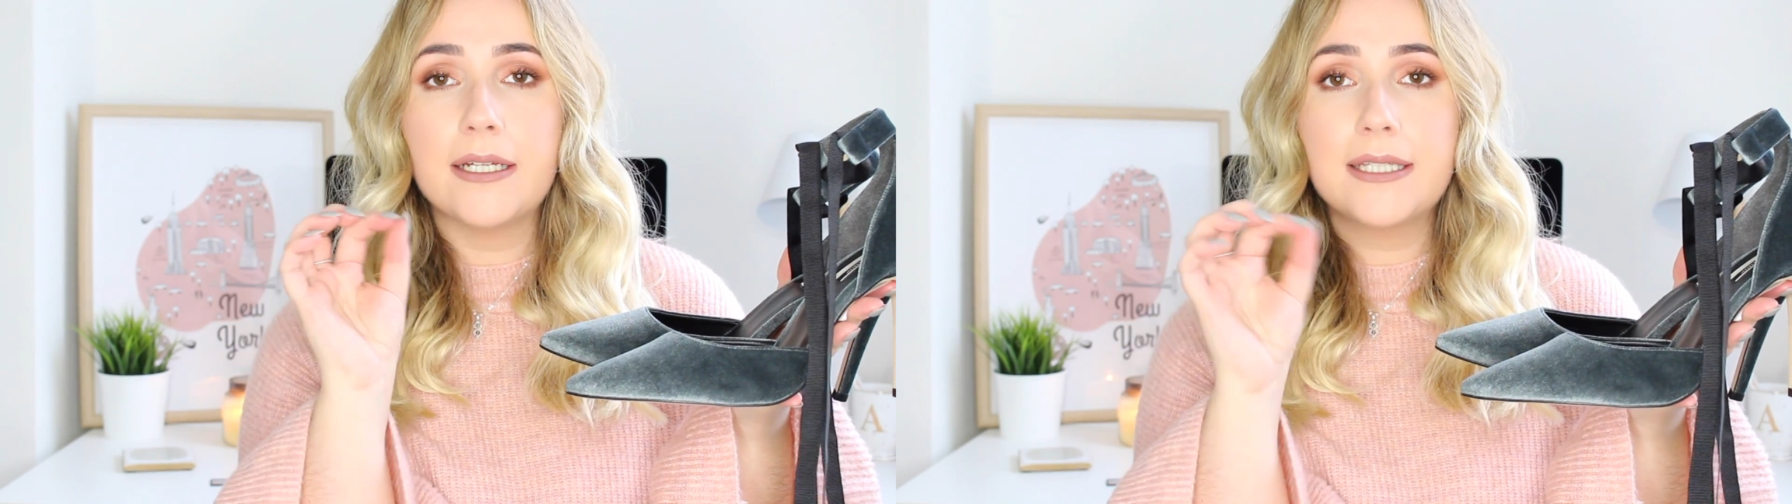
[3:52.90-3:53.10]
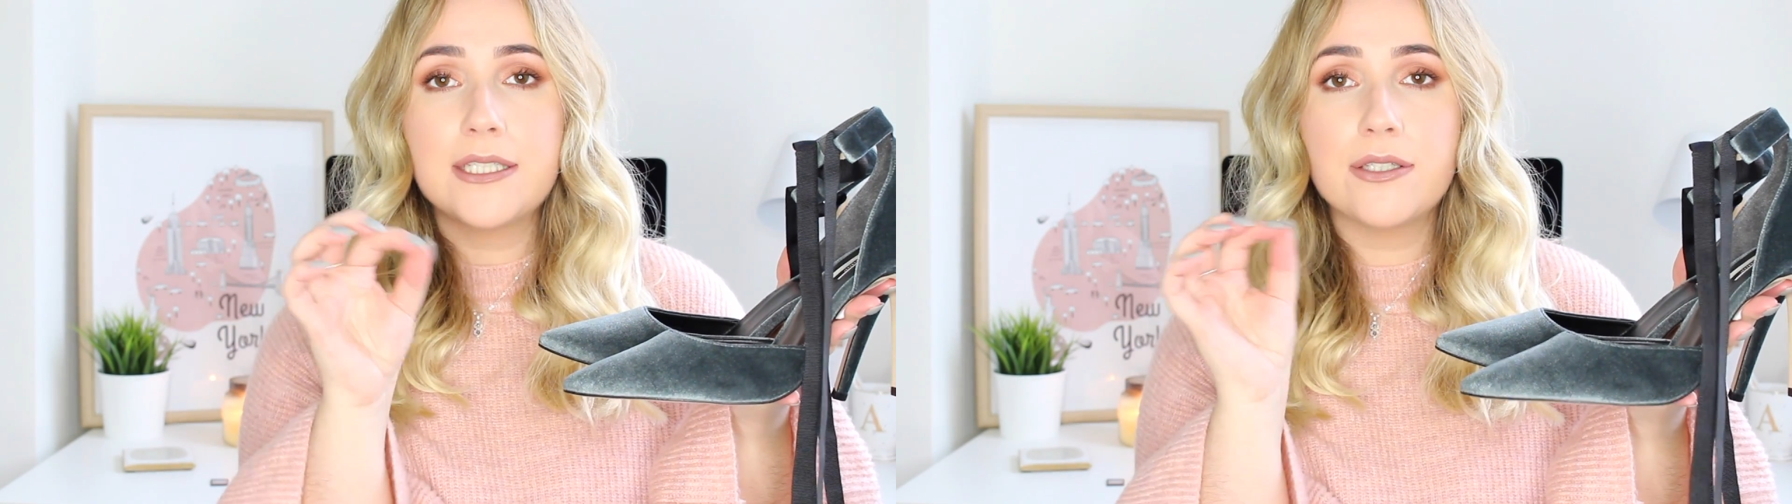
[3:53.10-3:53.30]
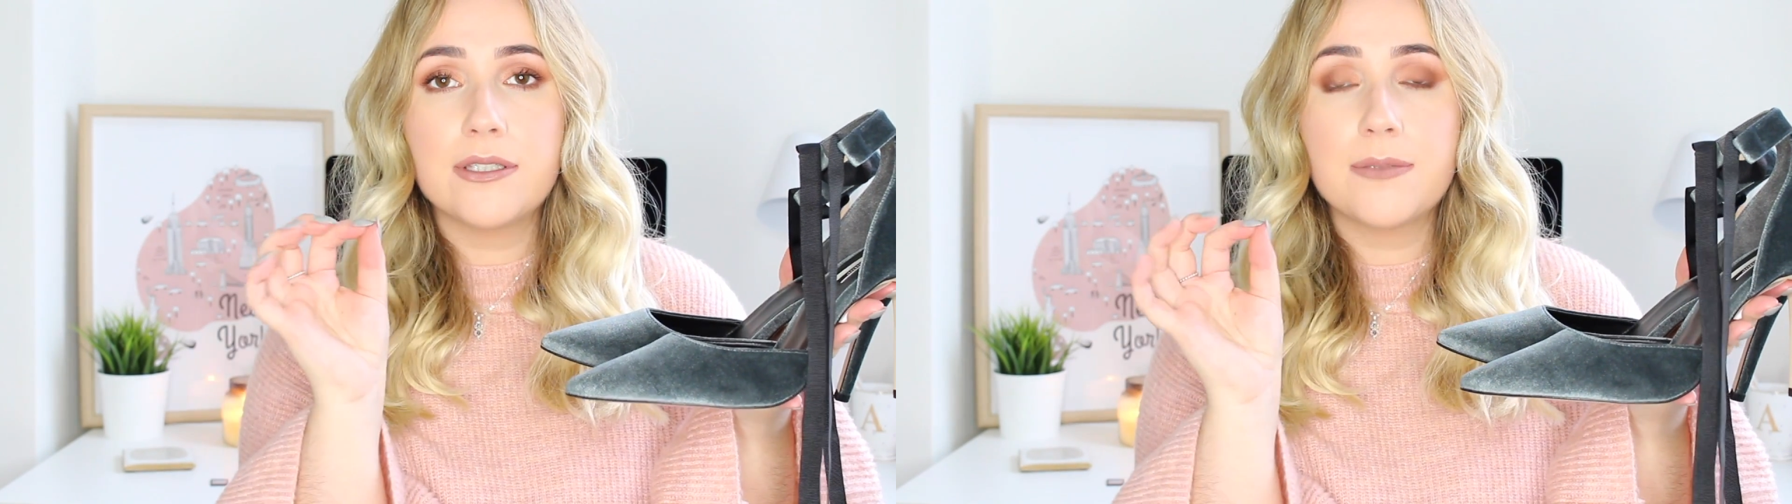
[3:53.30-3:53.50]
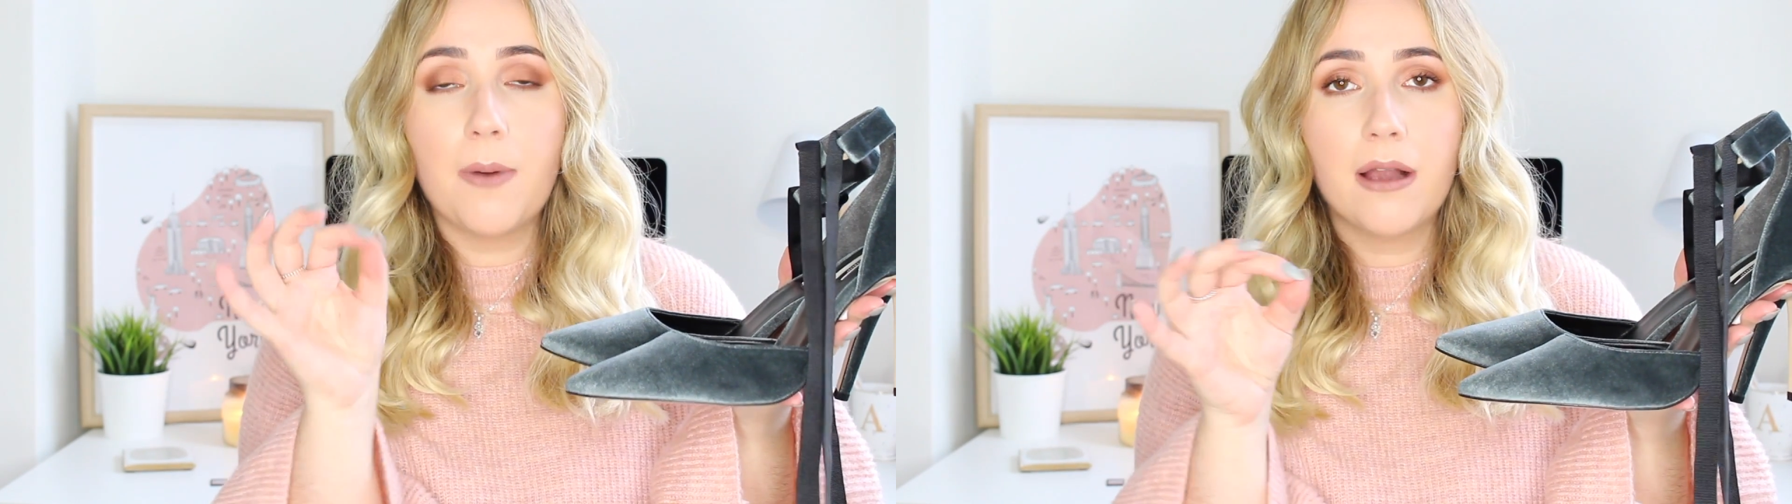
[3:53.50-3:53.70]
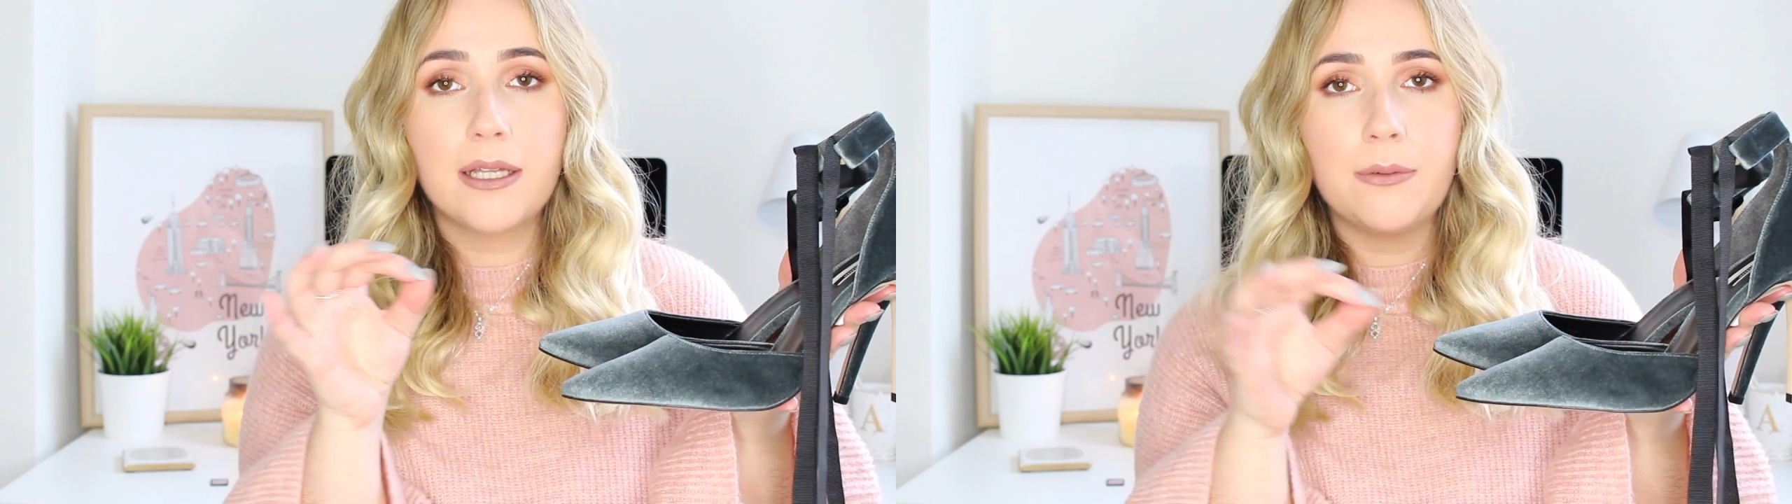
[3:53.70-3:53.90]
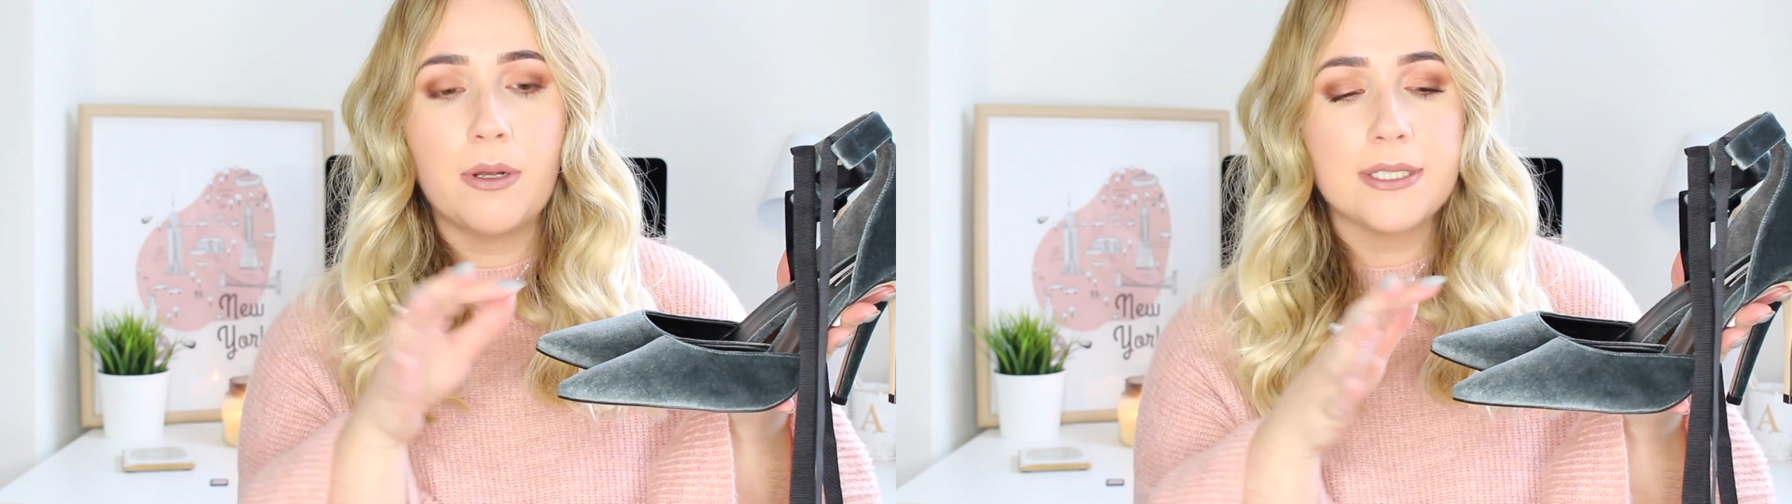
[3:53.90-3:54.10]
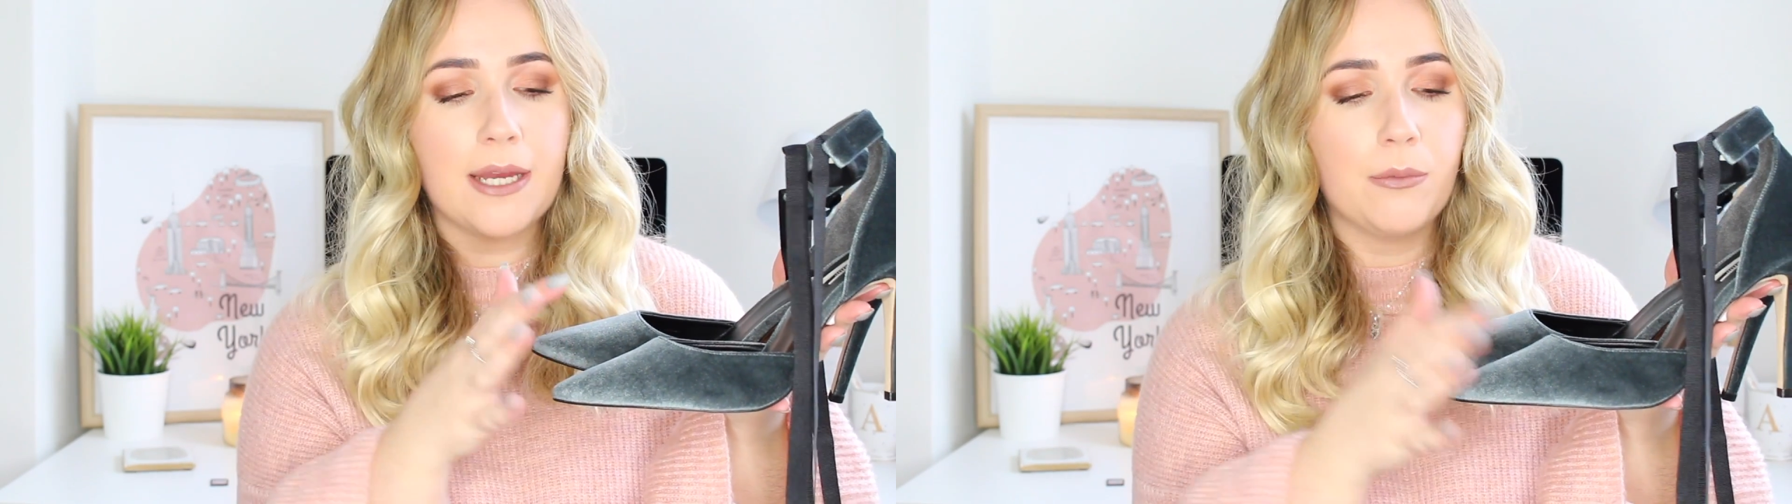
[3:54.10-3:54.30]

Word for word: glittered sparkly ones